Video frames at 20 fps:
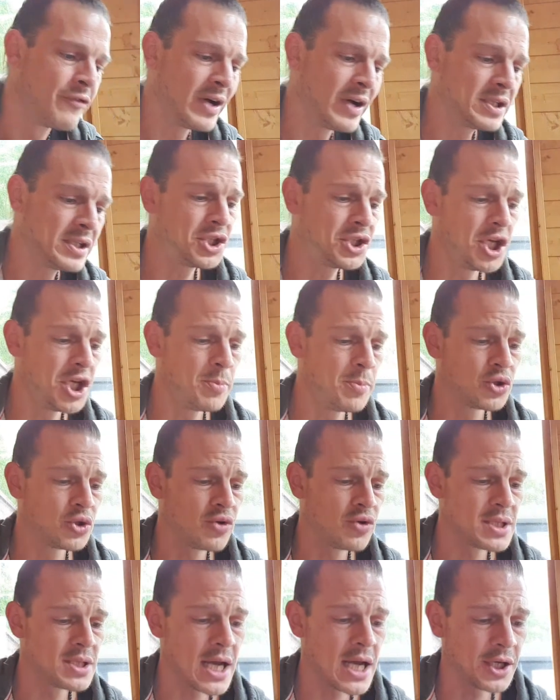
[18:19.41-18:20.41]
Faster, cheaper
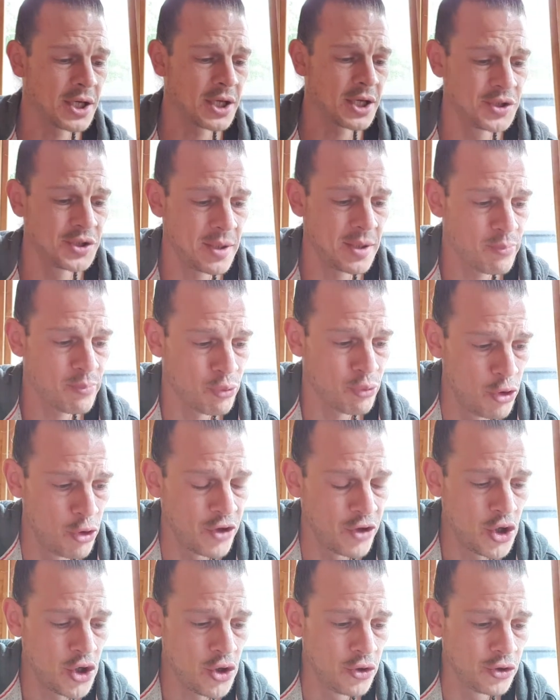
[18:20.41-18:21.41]
transactions
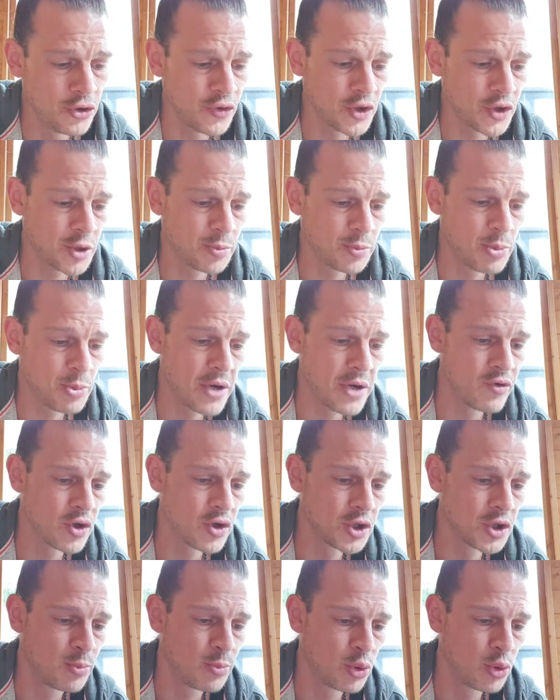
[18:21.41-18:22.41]
improve the user
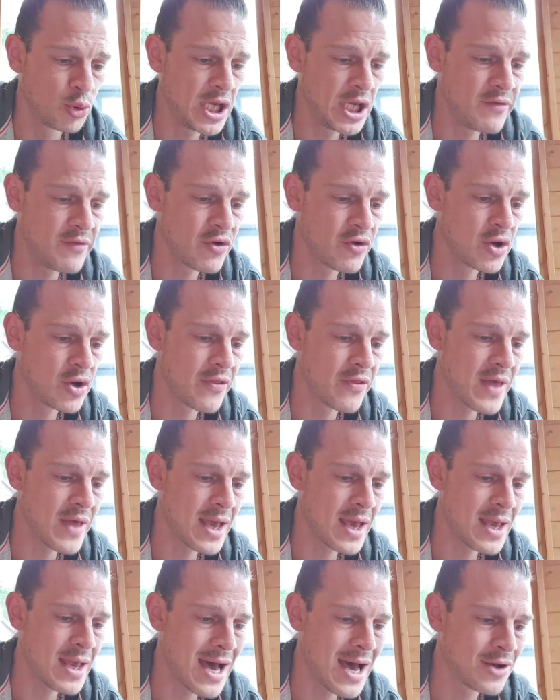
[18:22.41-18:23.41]
experience, but even they
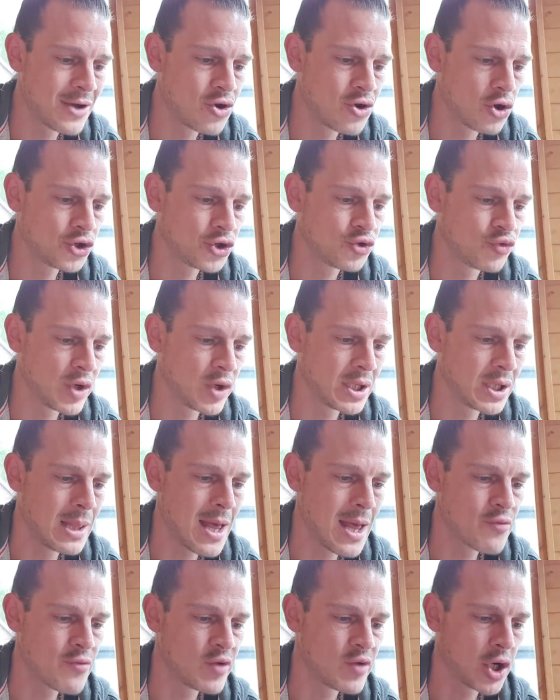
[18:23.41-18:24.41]
are not strictly
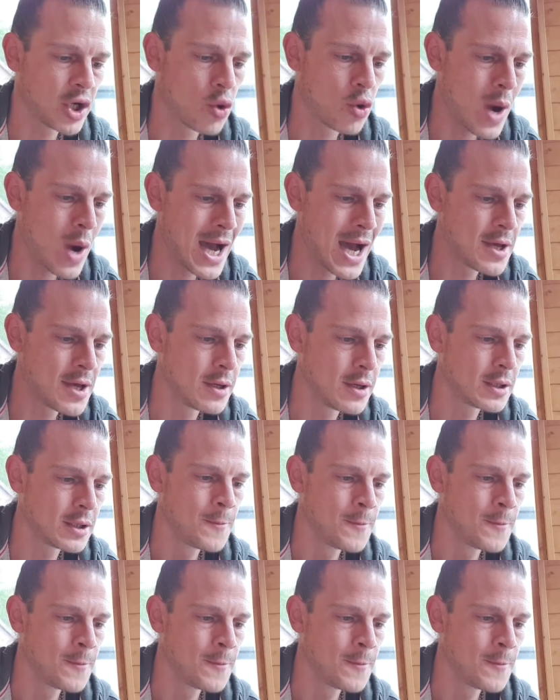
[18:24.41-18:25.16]
required.